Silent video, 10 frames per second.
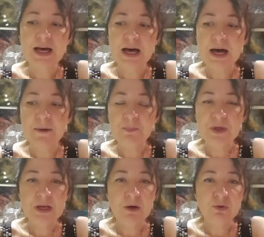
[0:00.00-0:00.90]

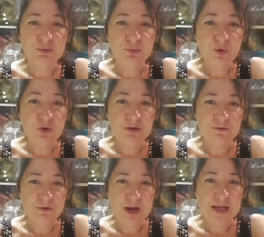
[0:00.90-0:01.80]
And I was born in
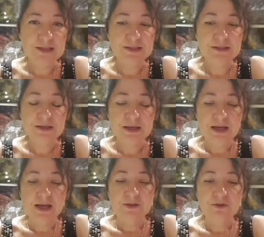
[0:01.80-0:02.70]
France,
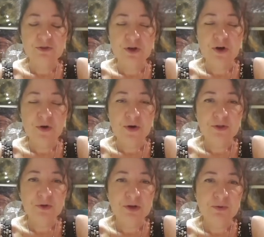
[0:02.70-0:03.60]
so I
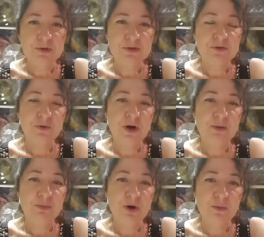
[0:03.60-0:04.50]
thought it was
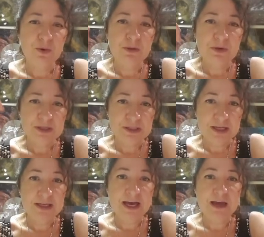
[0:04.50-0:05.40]
quite appropriate. My
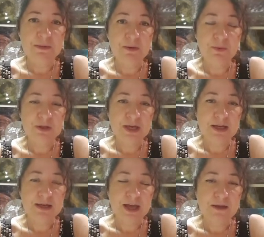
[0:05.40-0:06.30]
son came up with
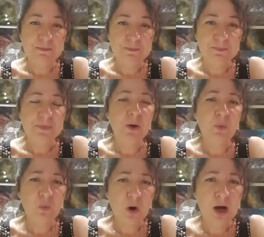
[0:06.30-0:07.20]
that name a
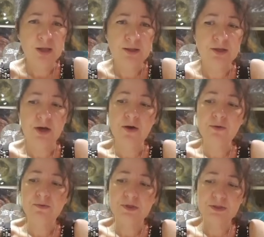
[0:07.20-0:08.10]
while ago,
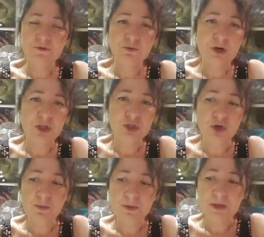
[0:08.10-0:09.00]
just for my
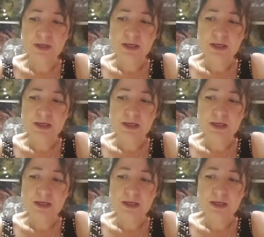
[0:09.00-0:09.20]
shop.